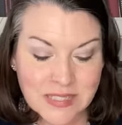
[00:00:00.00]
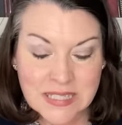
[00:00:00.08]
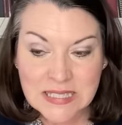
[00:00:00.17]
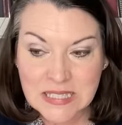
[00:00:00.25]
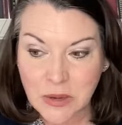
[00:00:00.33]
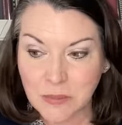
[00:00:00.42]

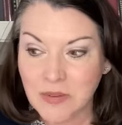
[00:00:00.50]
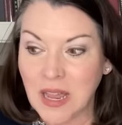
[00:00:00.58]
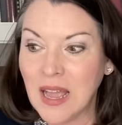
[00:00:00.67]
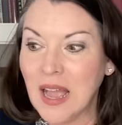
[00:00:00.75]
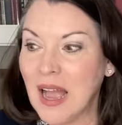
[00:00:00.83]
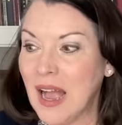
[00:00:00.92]
So um,
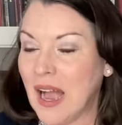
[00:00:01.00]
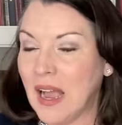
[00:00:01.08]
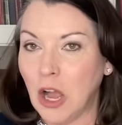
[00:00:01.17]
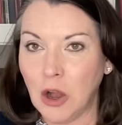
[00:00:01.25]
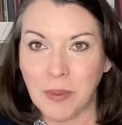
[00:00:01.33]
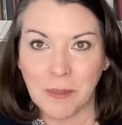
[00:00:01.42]
I
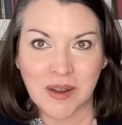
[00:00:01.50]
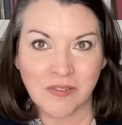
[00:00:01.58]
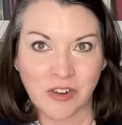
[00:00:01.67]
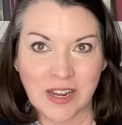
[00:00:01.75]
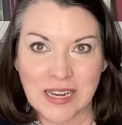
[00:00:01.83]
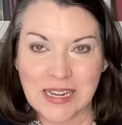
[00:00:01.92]
hope I'm not
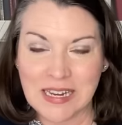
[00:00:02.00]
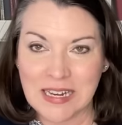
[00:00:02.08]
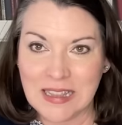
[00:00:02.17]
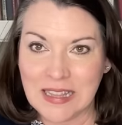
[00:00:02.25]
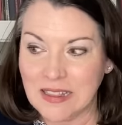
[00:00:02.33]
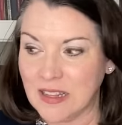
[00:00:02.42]
forgetting
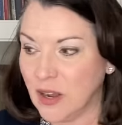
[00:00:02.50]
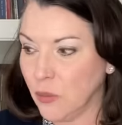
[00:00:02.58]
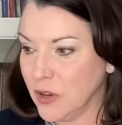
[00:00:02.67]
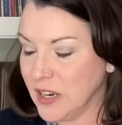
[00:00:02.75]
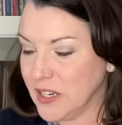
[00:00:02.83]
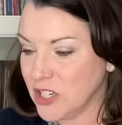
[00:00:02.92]
anything that I wanted